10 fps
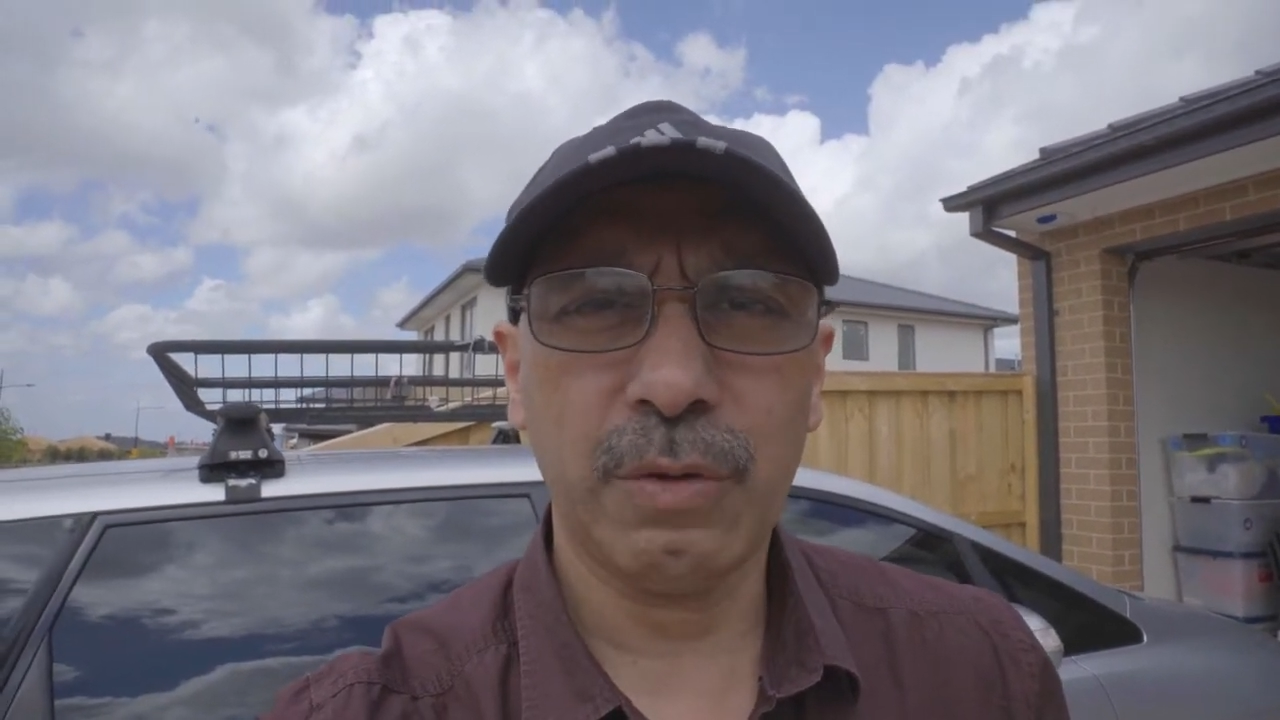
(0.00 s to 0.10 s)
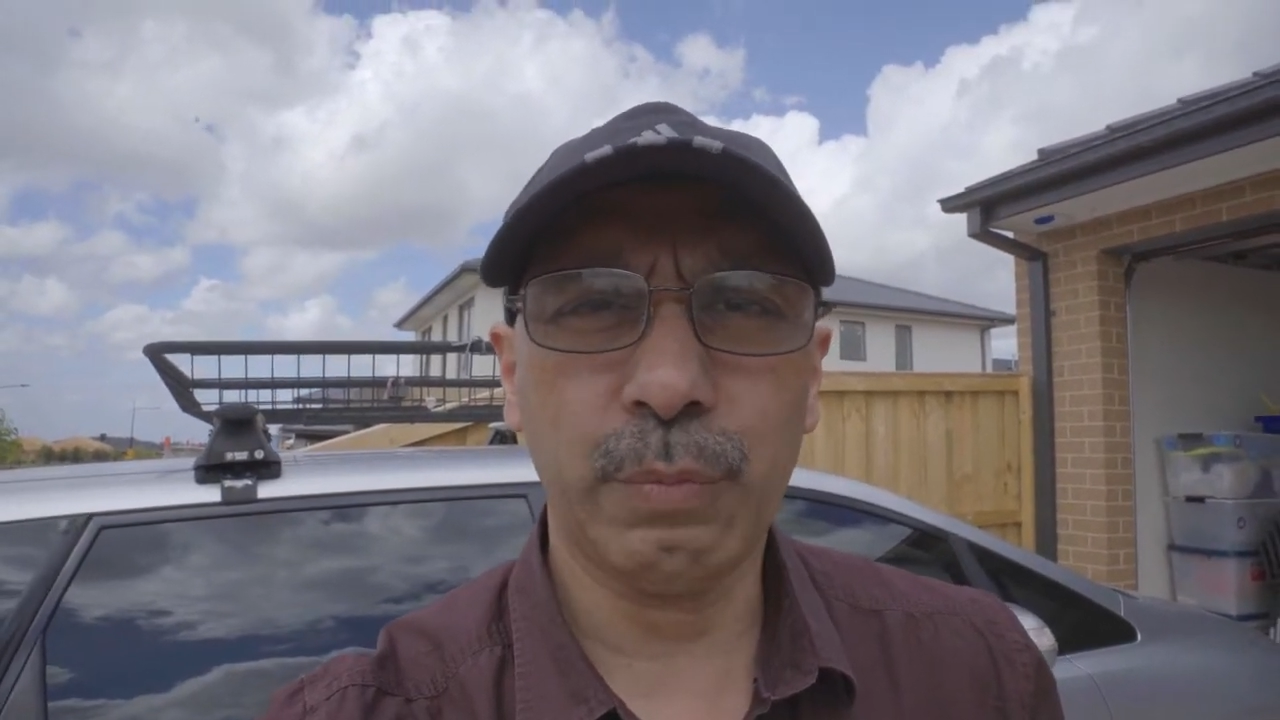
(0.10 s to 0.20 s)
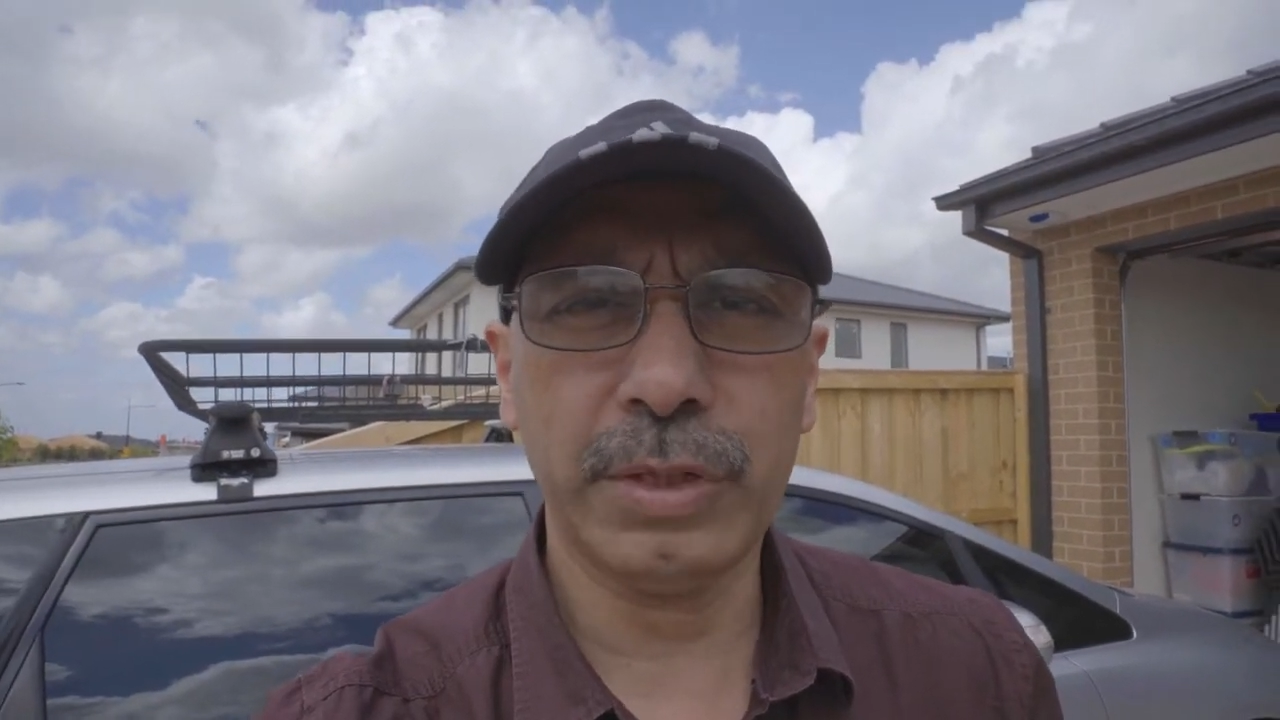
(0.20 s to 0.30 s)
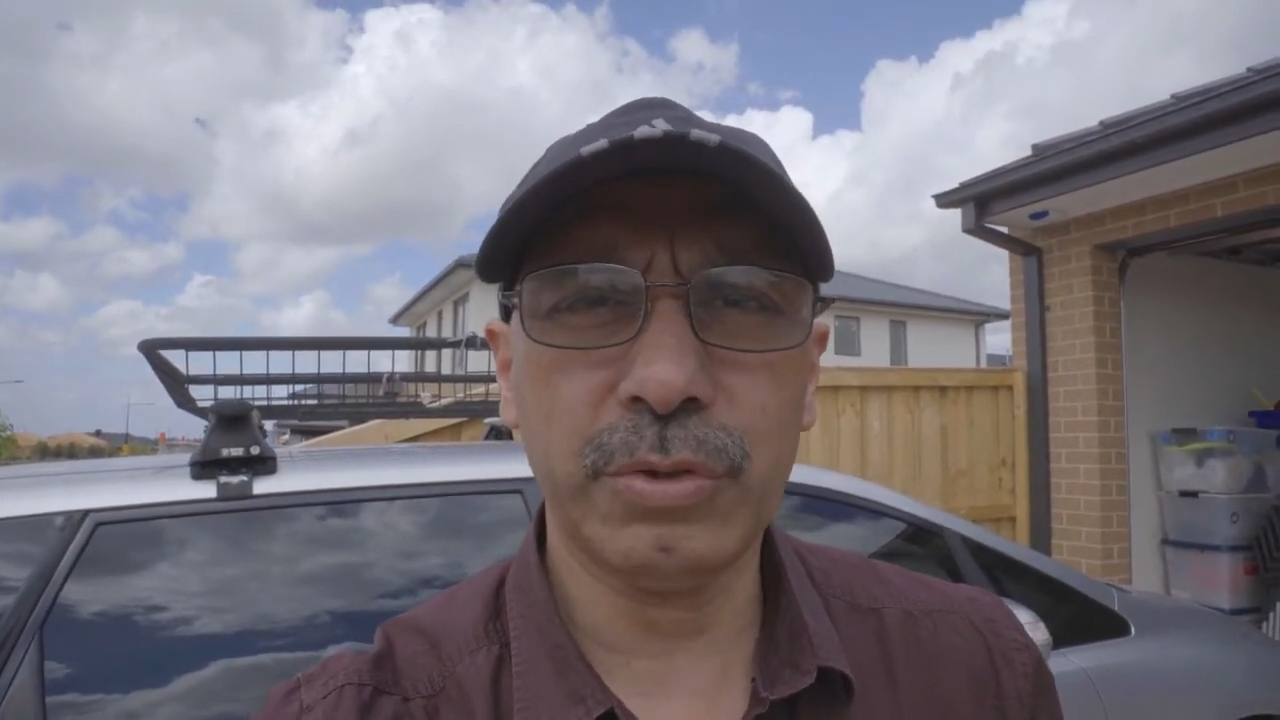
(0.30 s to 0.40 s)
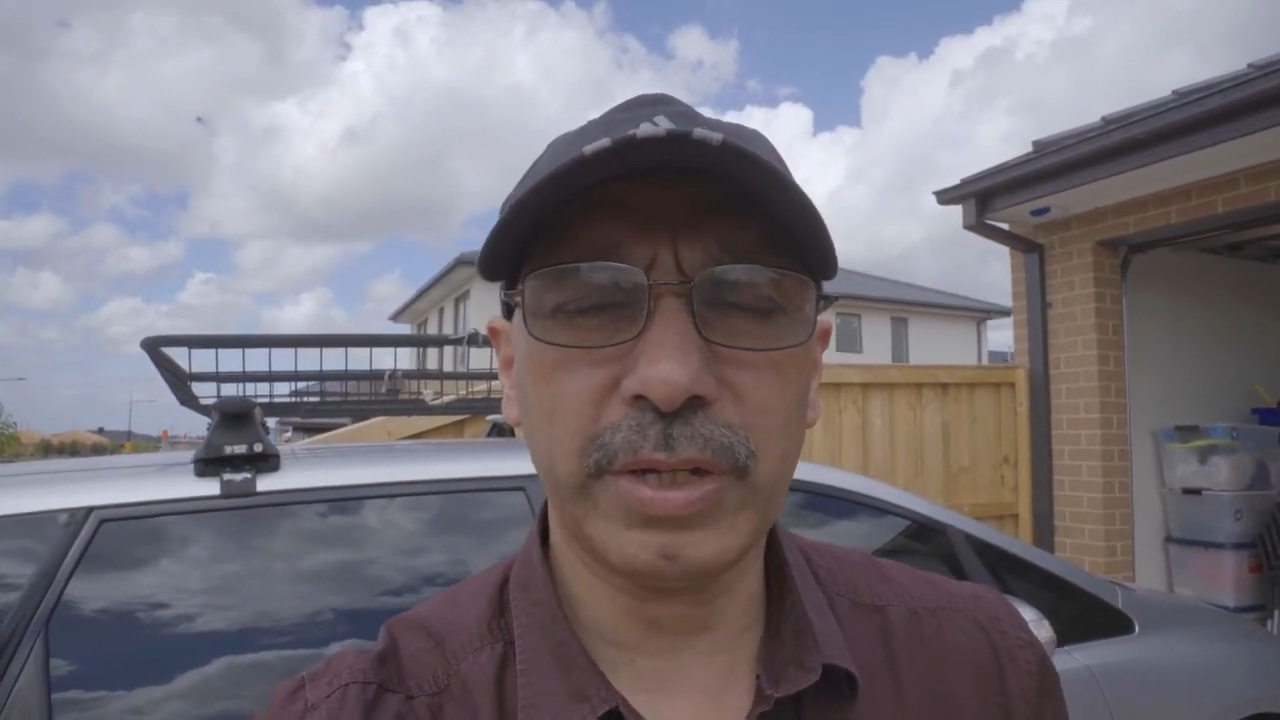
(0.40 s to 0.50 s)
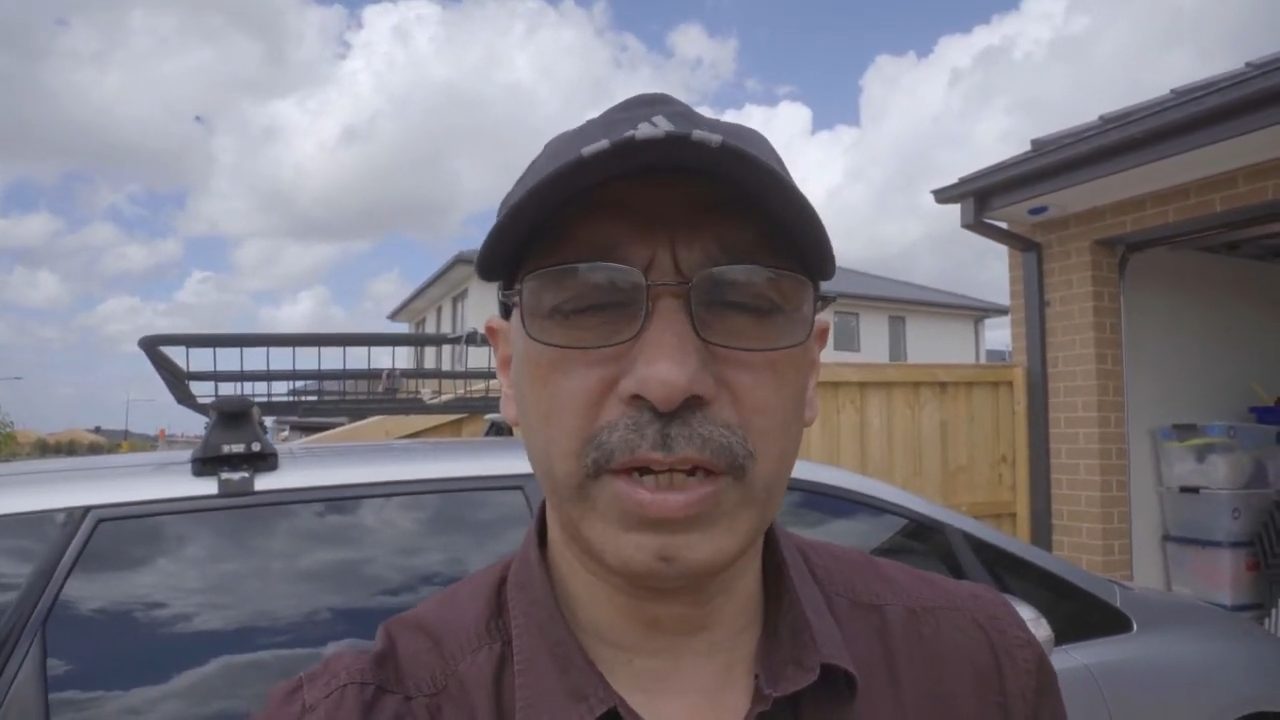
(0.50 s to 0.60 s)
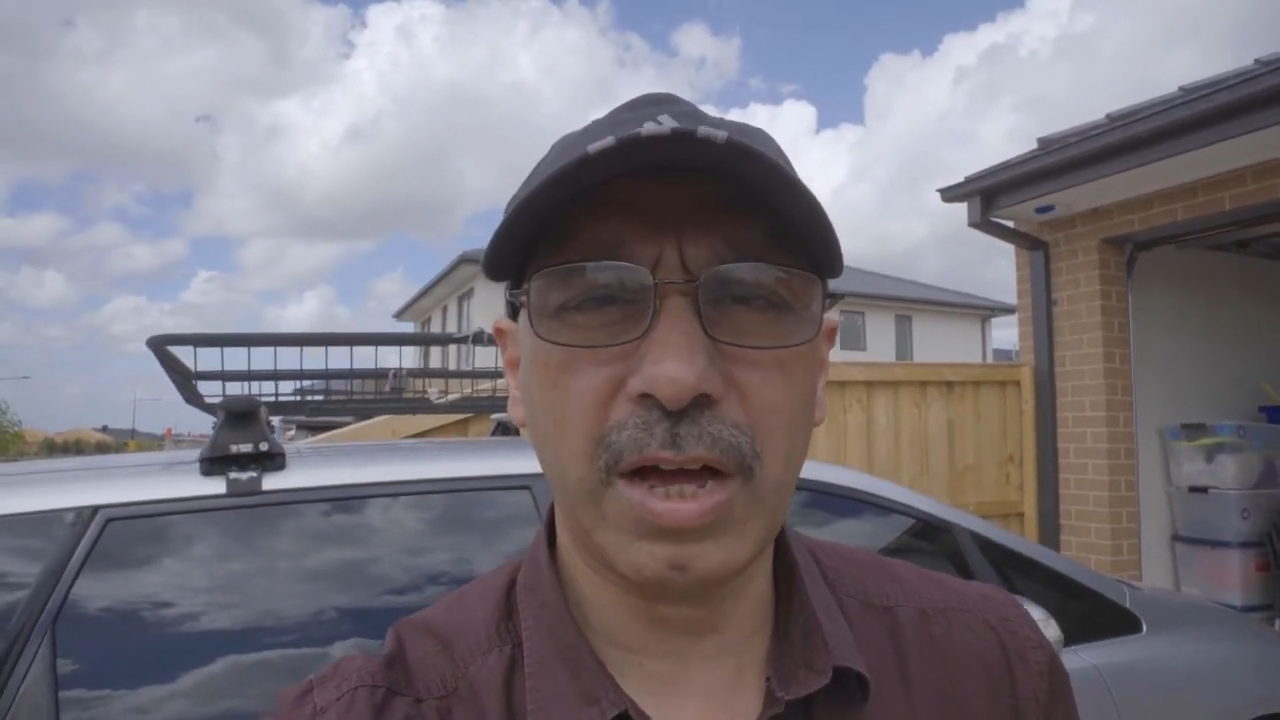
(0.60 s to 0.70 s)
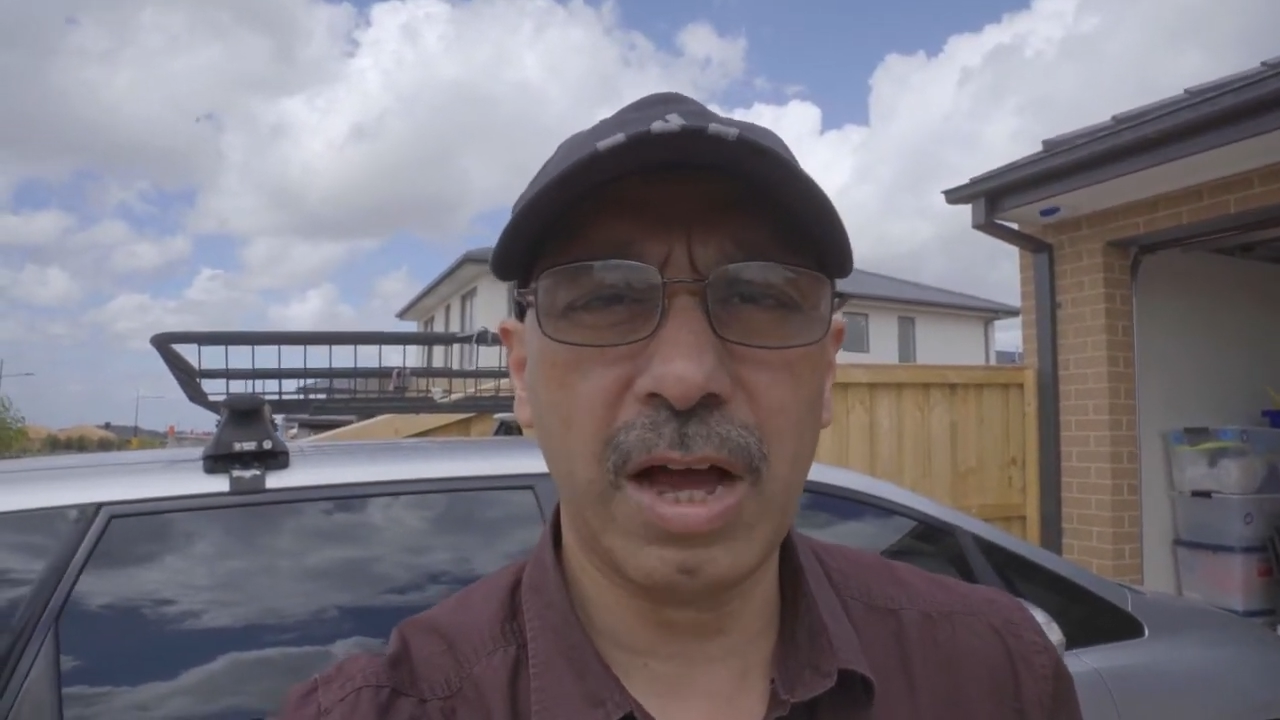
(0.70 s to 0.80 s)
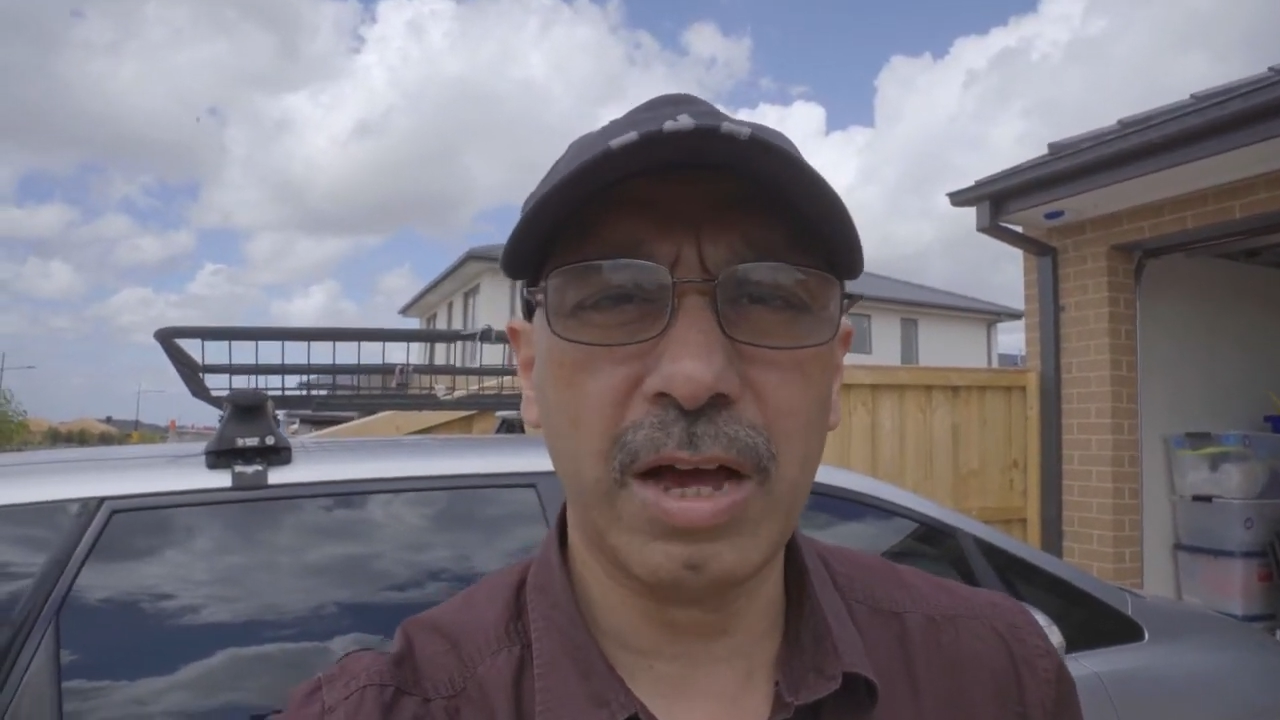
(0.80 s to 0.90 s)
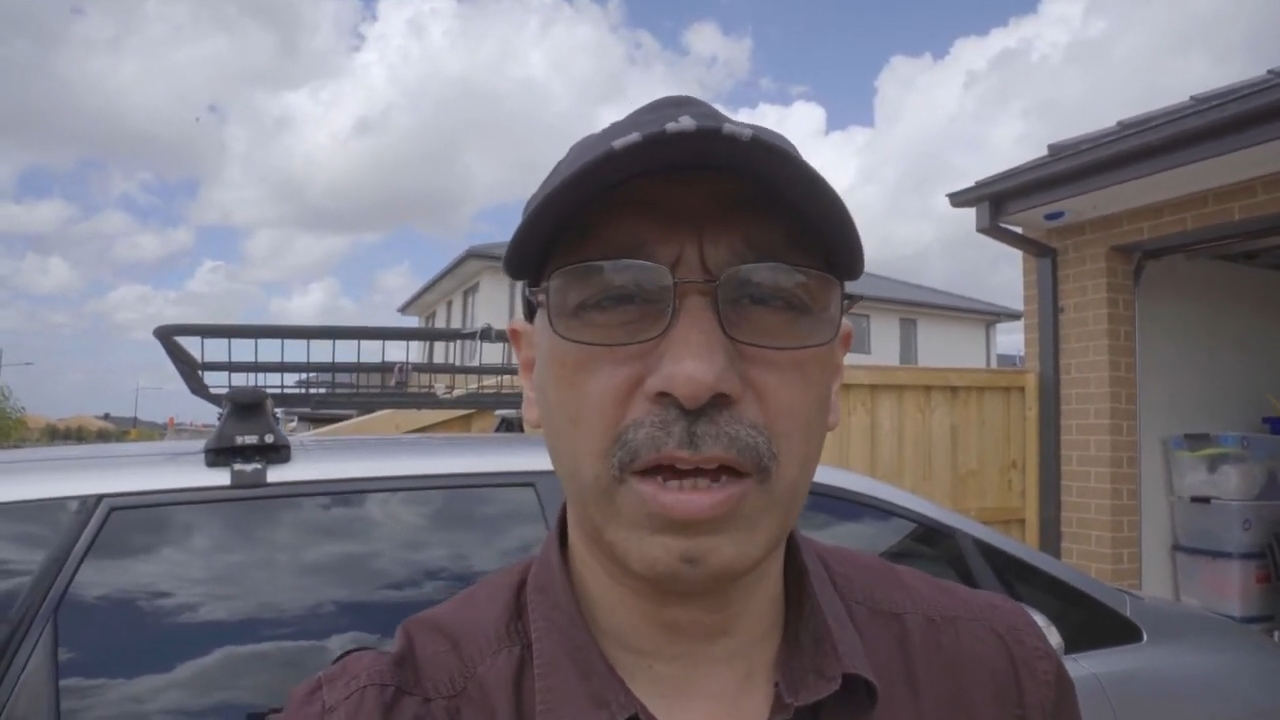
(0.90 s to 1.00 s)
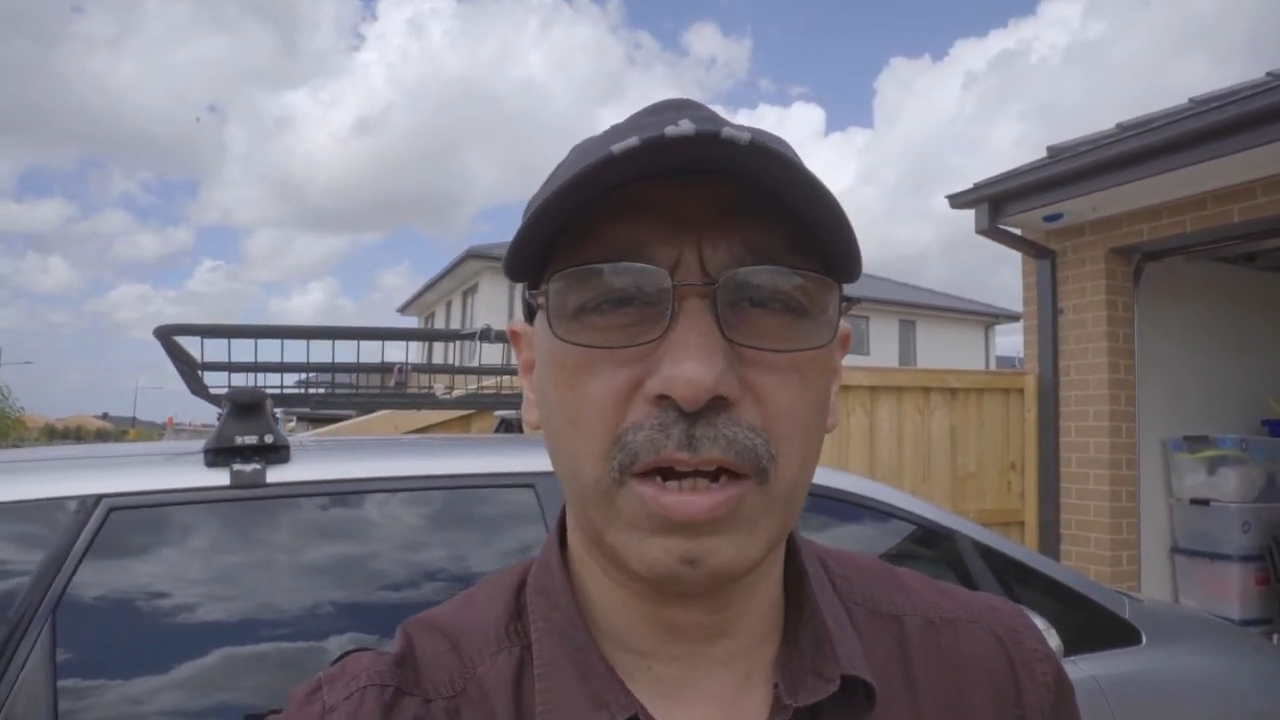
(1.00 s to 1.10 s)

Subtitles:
where you can hire